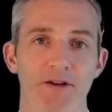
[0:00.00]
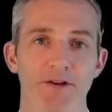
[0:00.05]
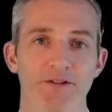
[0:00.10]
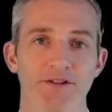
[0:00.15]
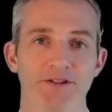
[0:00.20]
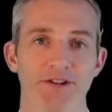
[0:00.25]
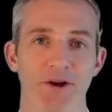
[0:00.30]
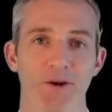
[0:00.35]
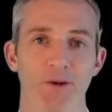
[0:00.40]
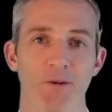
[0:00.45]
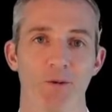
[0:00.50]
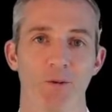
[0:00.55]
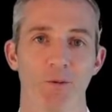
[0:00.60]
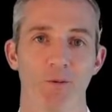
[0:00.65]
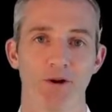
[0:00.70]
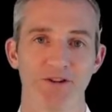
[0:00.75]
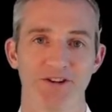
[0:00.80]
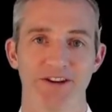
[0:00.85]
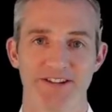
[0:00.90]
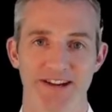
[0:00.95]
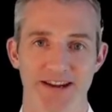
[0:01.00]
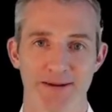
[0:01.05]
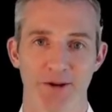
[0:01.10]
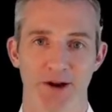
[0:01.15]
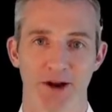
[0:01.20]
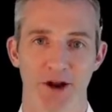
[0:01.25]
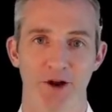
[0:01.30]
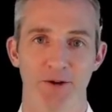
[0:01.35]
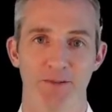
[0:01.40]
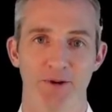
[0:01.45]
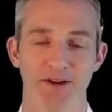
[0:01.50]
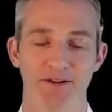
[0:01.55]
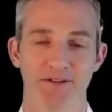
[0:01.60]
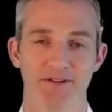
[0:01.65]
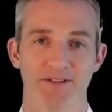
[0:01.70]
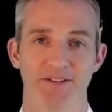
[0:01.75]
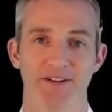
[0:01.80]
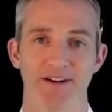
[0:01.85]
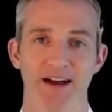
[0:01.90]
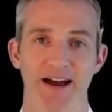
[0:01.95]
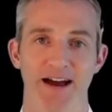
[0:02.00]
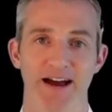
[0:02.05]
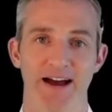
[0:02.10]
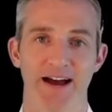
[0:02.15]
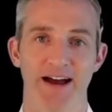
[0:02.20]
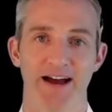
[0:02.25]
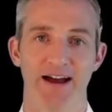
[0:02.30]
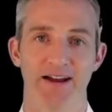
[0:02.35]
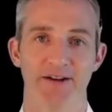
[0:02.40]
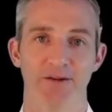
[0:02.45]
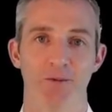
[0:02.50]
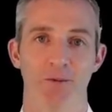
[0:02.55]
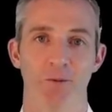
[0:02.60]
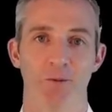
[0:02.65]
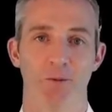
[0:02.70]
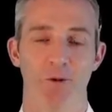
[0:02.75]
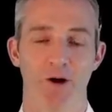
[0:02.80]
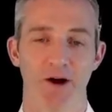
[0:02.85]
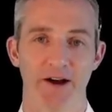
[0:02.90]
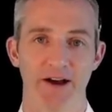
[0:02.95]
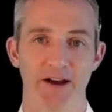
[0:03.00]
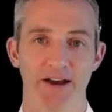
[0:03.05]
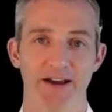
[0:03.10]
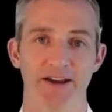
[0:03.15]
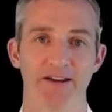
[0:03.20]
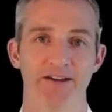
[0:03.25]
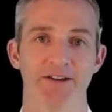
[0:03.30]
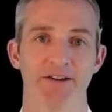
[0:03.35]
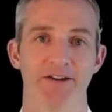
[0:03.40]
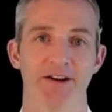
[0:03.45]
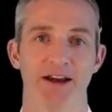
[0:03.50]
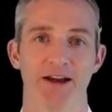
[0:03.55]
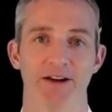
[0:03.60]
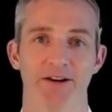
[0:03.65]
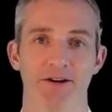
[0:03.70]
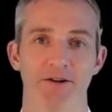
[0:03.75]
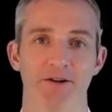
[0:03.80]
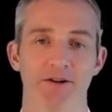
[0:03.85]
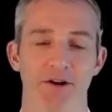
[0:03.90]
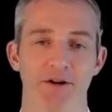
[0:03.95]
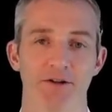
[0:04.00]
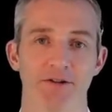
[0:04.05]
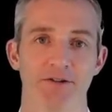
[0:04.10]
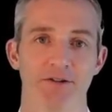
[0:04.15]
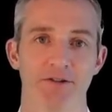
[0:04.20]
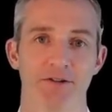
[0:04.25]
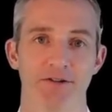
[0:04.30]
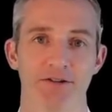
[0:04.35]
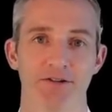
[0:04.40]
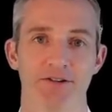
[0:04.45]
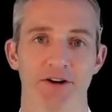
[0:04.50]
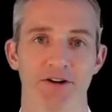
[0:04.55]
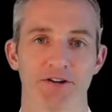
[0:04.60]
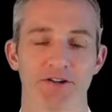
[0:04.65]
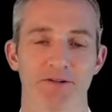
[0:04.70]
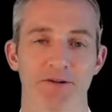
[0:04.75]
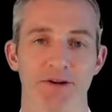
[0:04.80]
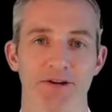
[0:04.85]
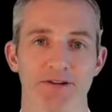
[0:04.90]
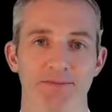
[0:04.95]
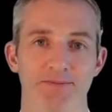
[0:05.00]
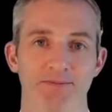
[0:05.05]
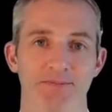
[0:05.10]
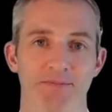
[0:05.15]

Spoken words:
So what is hemoglobin and why do you get glucose stuck to it?